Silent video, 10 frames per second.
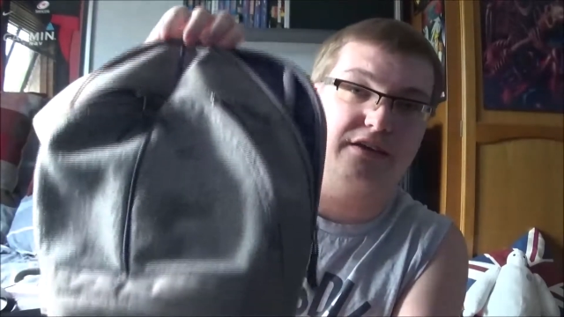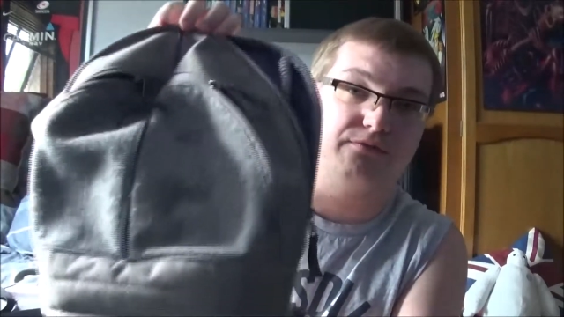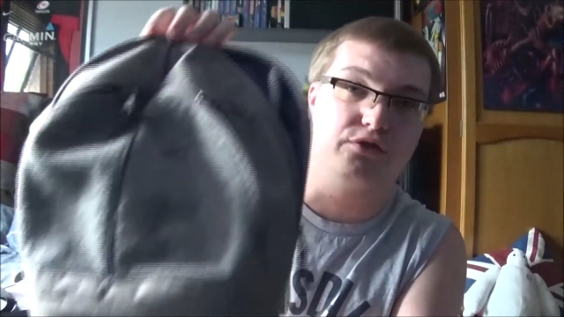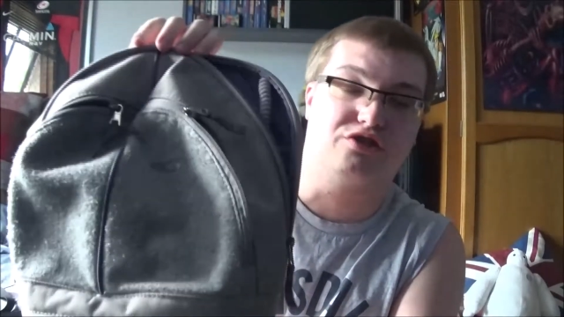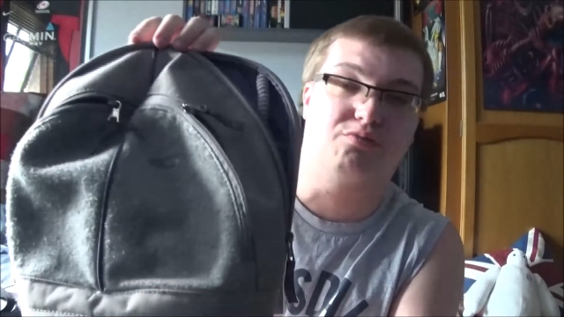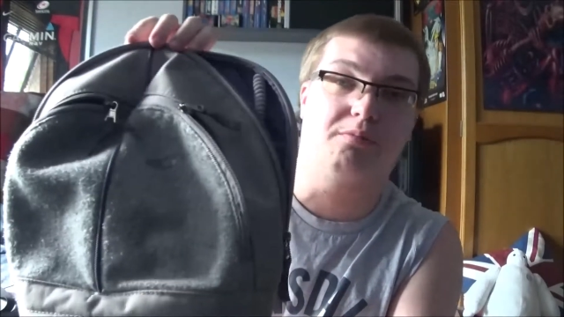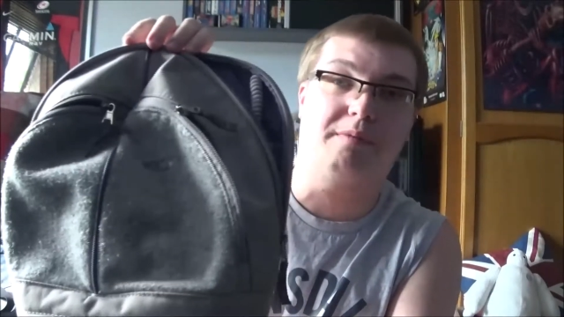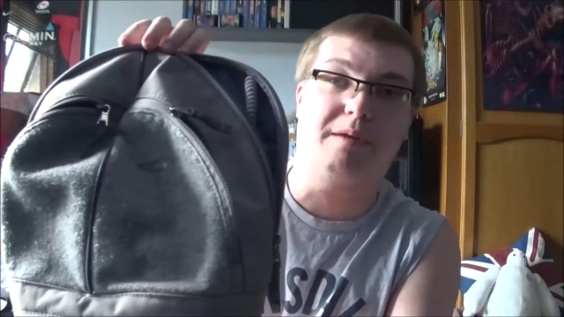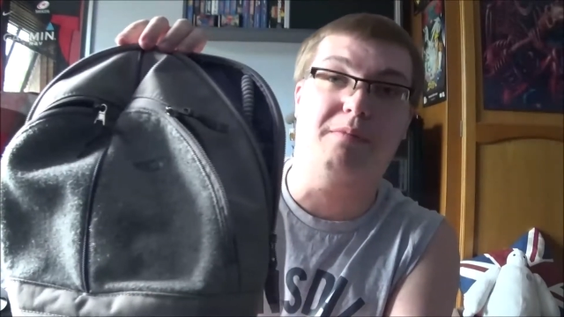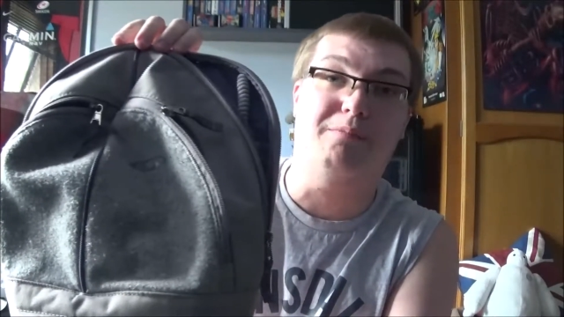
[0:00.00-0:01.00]
first one will
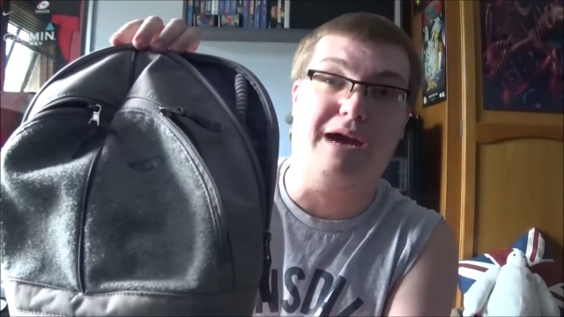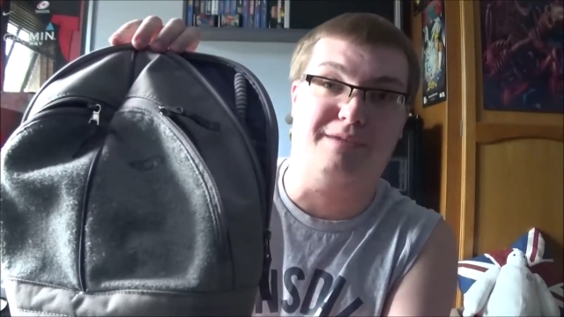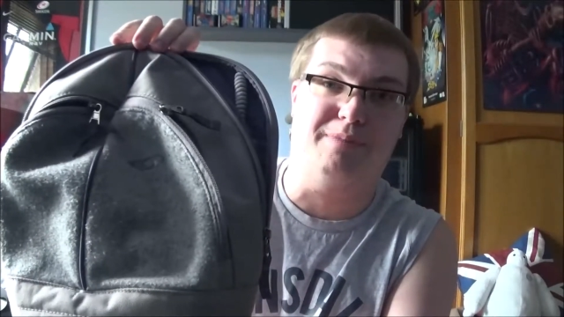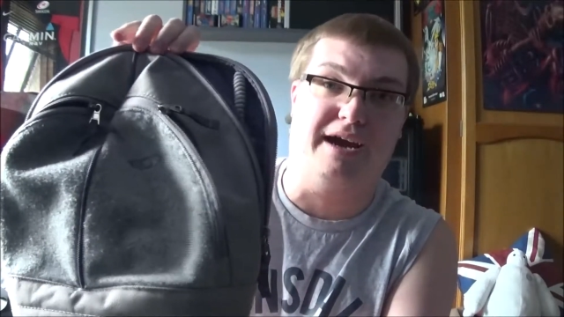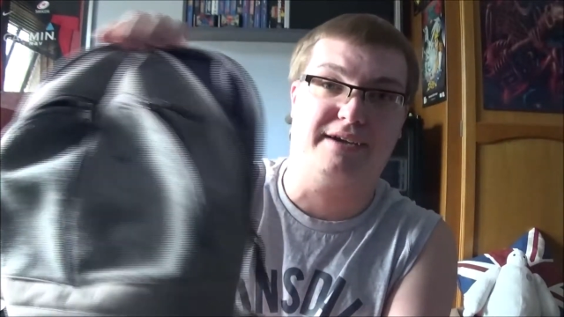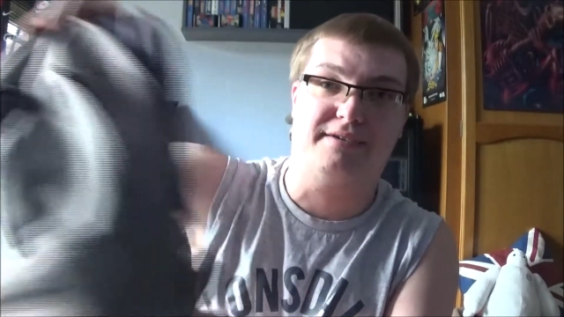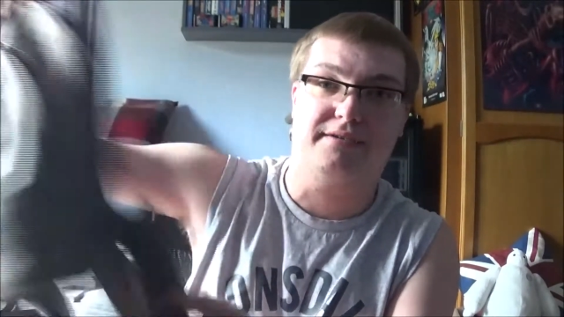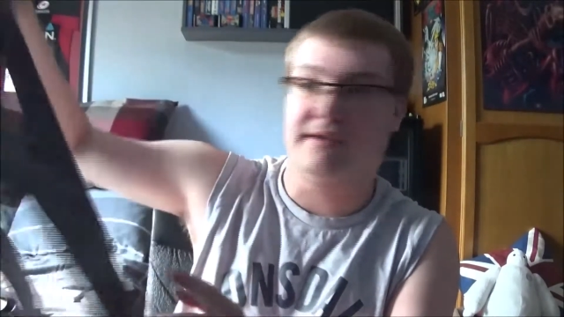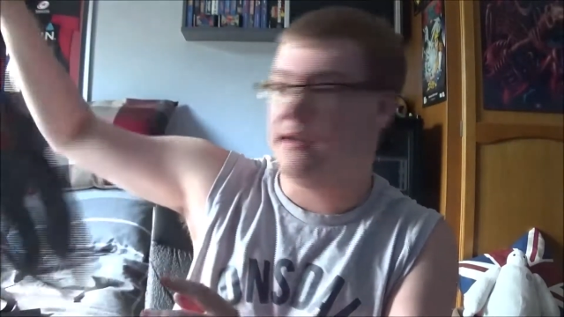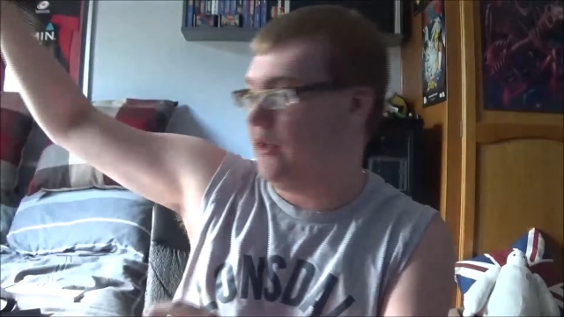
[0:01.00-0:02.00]
be my backpack.
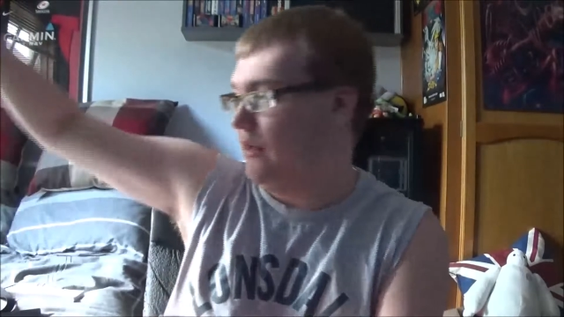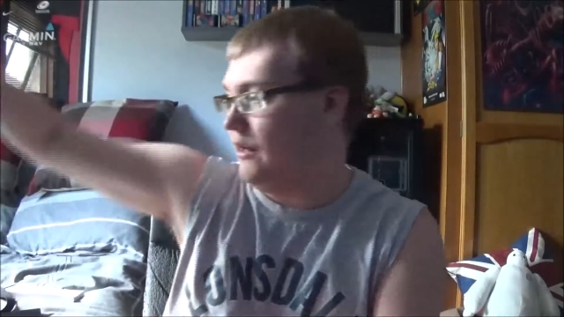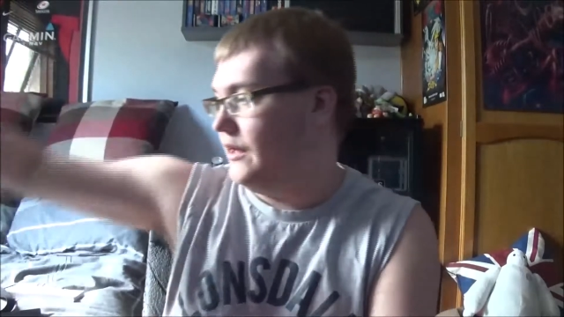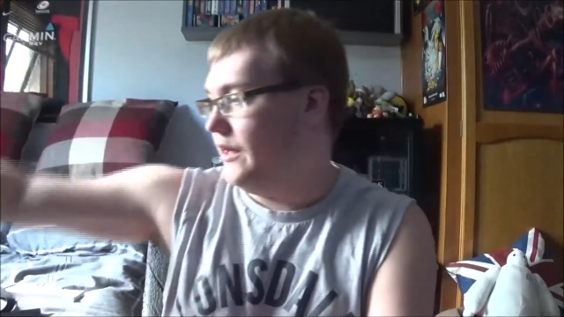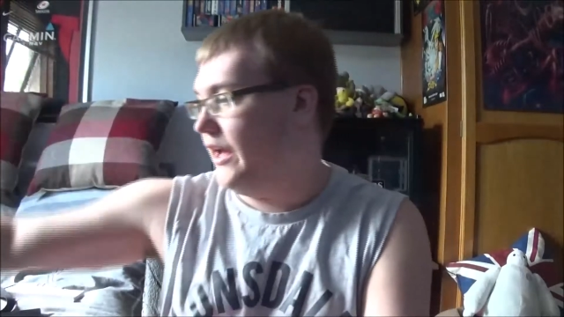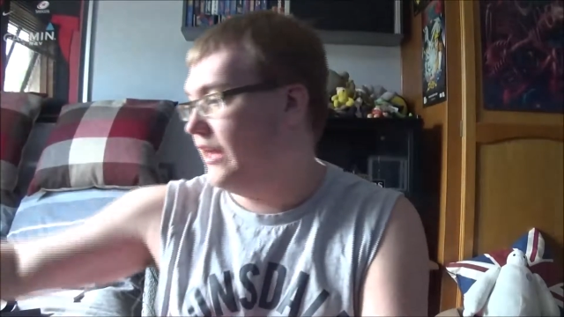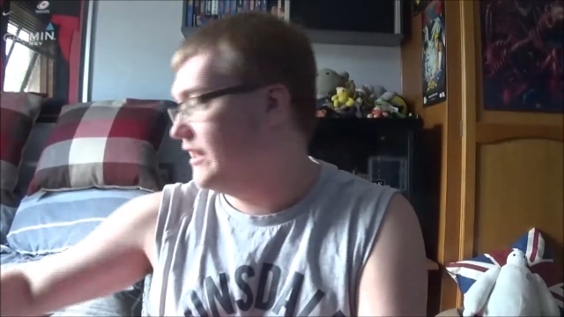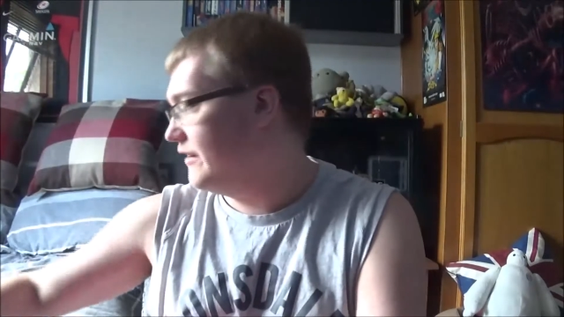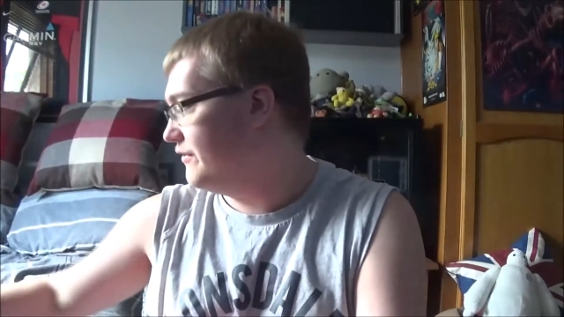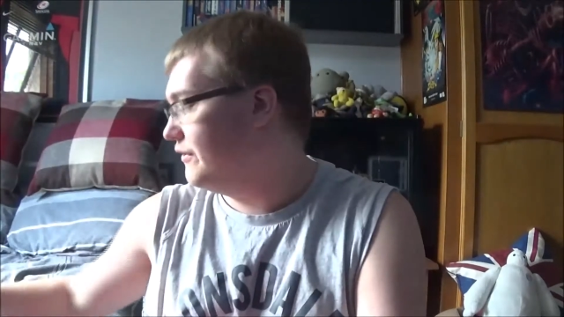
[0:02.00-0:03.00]
And
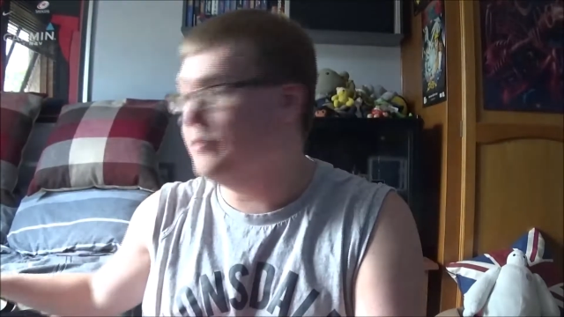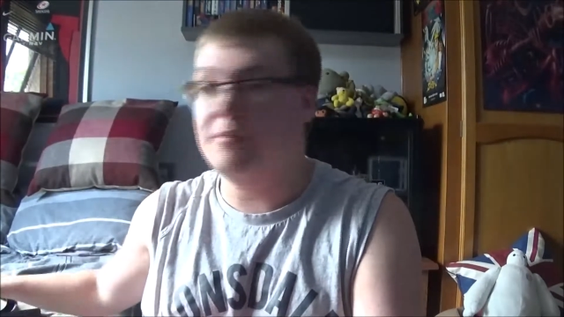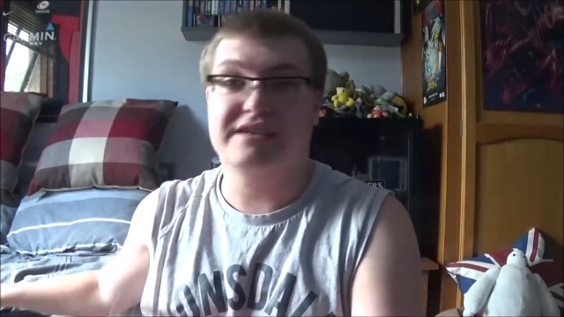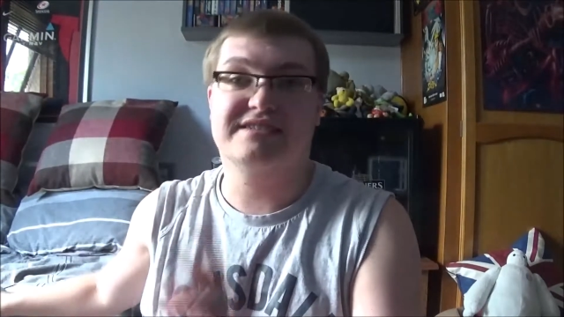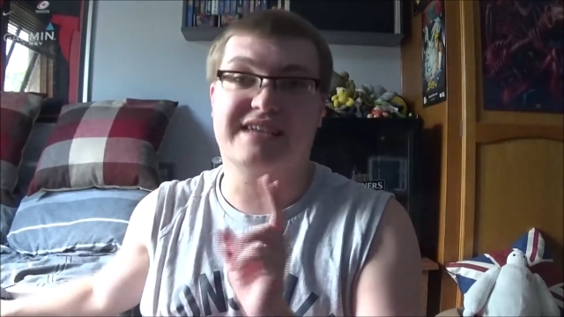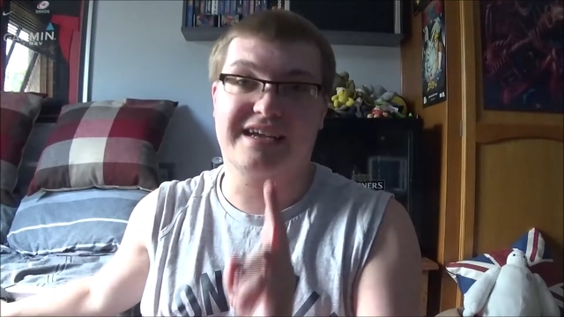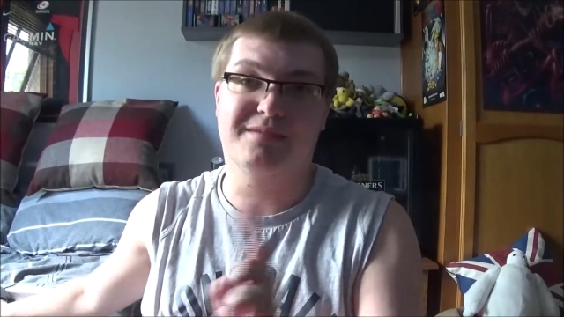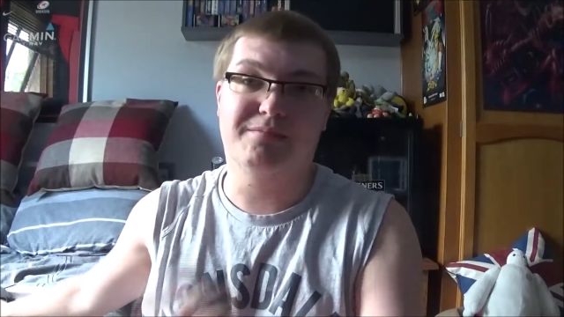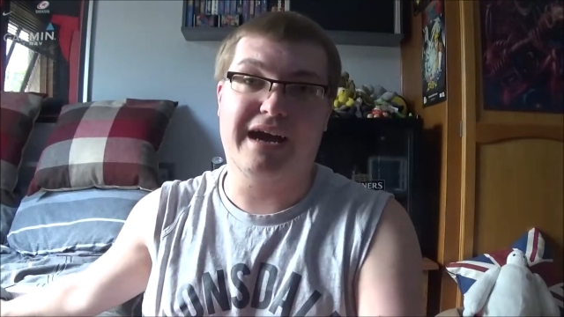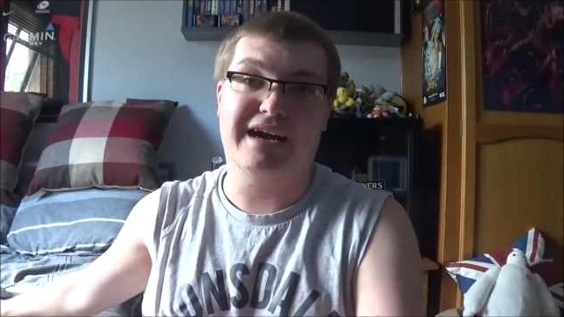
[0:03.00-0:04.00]
if my
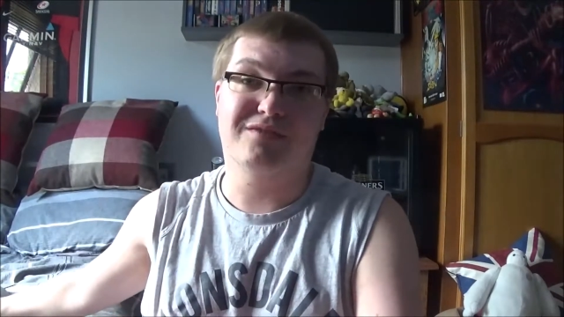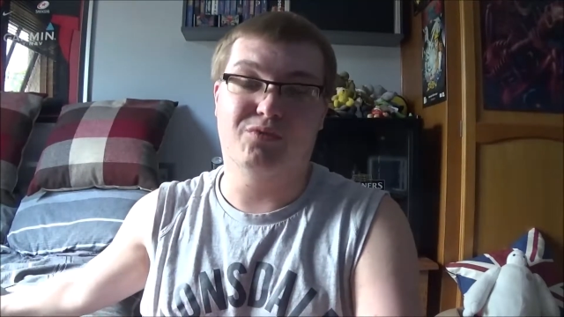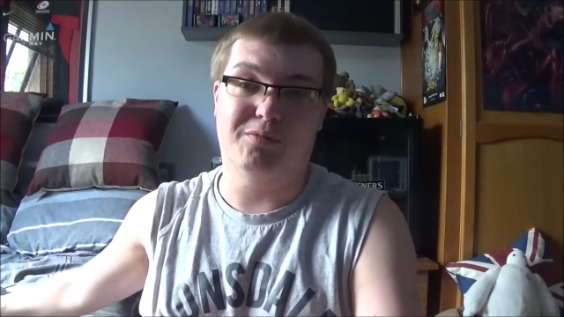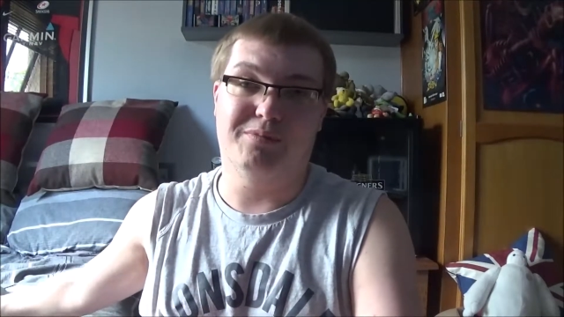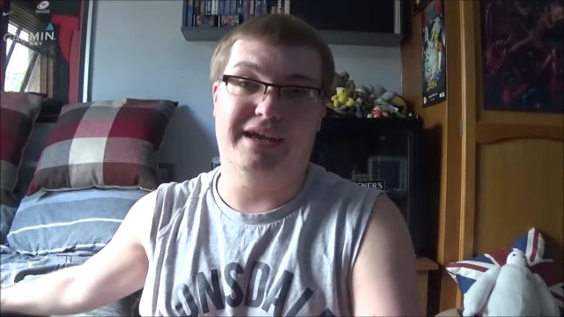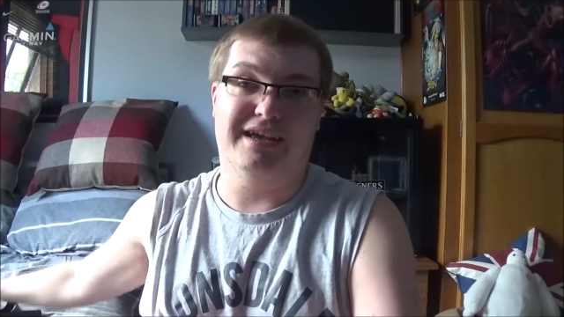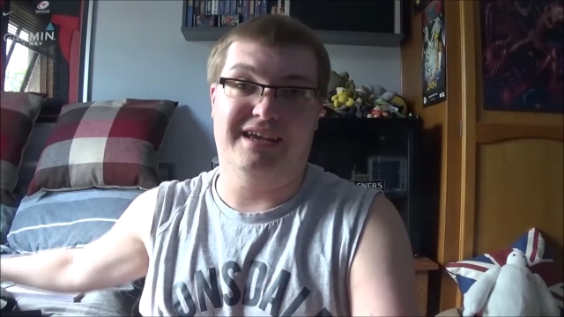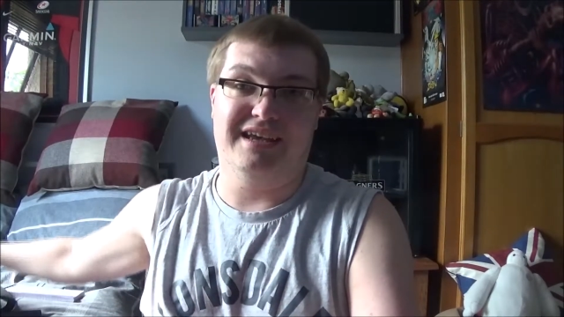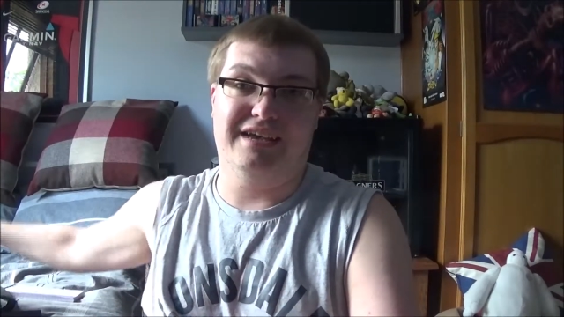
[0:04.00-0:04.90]
second bag will be,